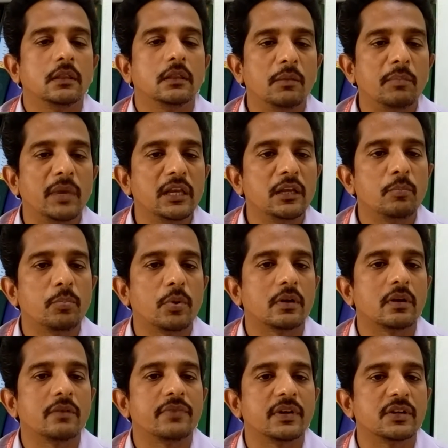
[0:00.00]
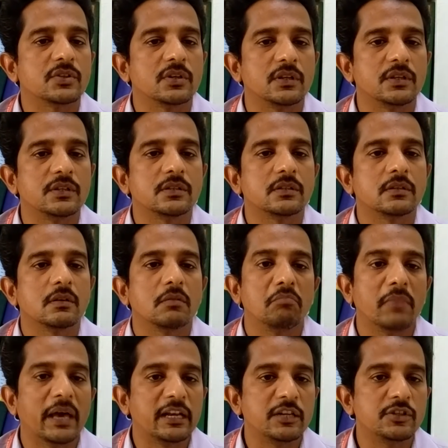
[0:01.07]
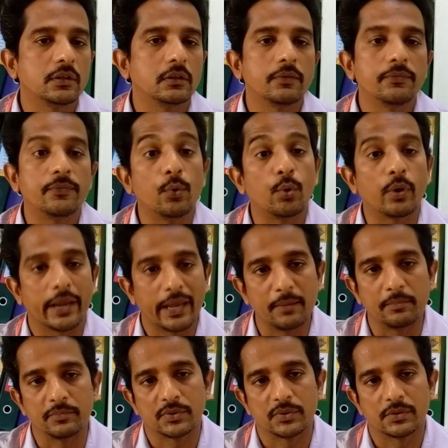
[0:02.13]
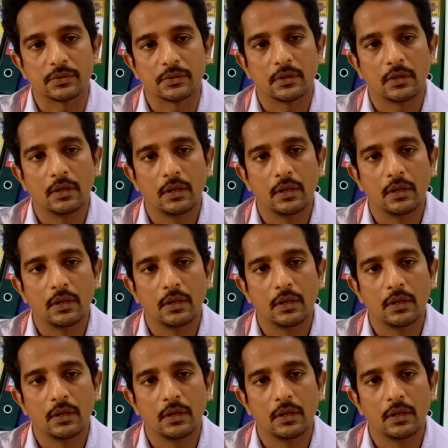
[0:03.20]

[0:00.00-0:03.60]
the main important function is managing the four M's.